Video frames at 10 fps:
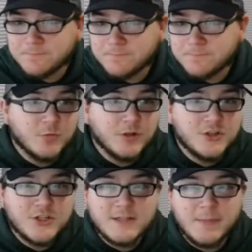It really
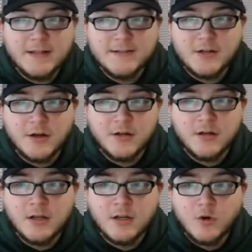just depends on
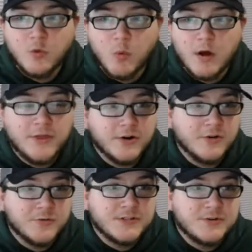what they're
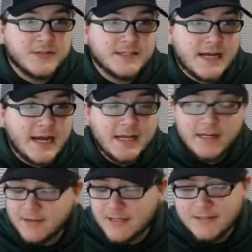going to decide,
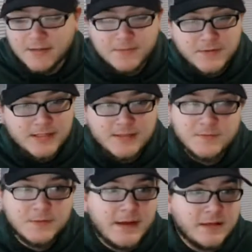and that's up
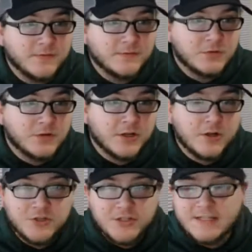to Matt LaFleur and the
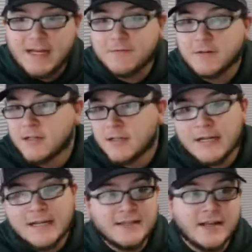coaching staff.
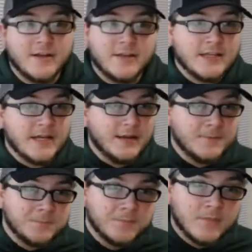At the end of the
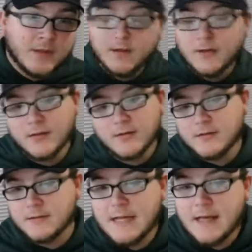day,
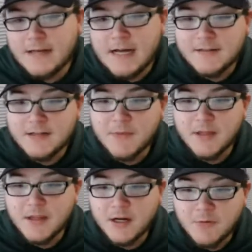not
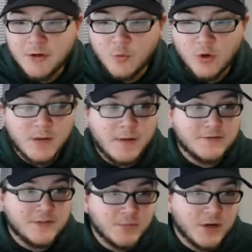something that I'm going to worry
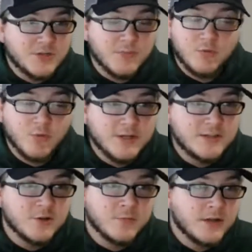about too much, but Royce
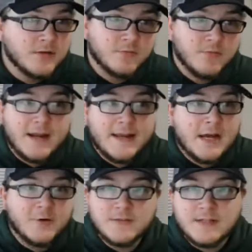Newman right
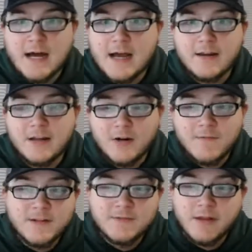now is not an
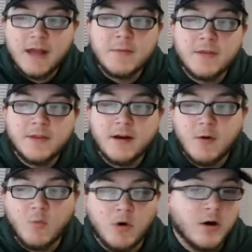offensive lineman that I
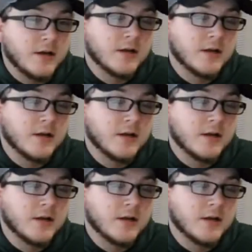want,